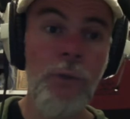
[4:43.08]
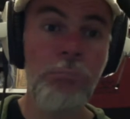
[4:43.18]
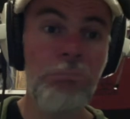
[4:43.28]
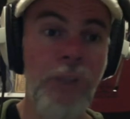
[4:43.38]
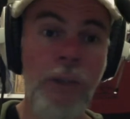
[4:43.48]

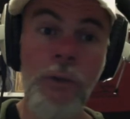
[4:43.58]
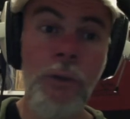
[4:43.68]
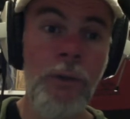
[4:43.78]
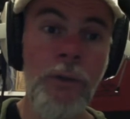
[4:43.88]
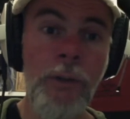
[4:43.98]
Sounds
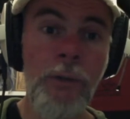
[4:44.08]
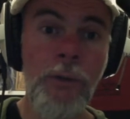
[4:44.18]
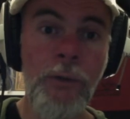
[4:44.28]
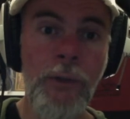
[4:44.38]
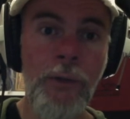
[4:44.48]

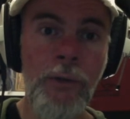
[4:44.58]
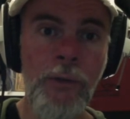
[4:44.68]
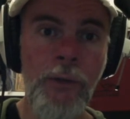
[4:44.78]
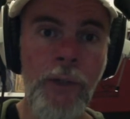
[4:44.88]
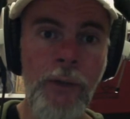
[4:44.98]

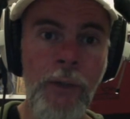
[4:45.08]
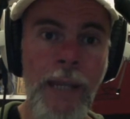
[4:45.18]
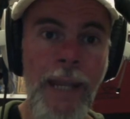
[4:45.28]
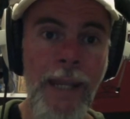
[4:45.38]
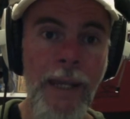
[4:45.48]
good. Yeah, so
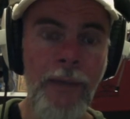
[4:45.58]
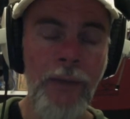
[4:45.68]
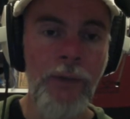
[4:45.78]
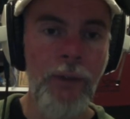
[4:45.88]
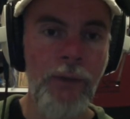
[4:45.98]
here in
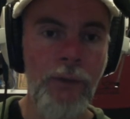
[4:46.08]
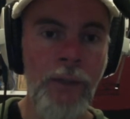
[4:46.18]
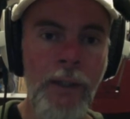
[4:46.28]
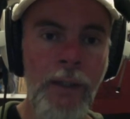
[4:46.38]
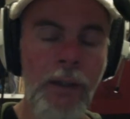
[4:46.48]
this section,
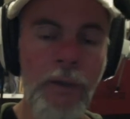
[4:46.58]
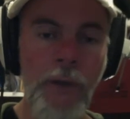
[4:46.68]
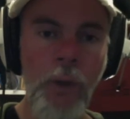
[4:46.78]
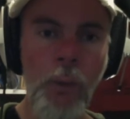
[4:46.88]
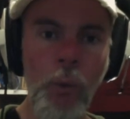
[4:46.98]
the
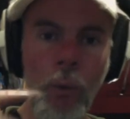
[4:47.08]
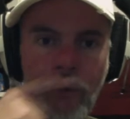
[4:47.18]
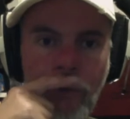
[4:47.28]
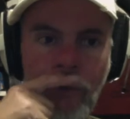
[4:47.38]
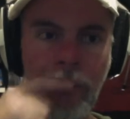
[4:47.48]
whole
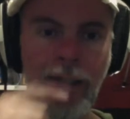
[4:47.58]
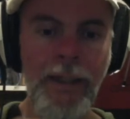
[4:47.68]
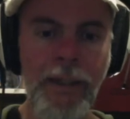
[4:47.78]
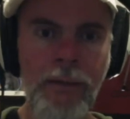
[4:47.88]
orchestra's playing.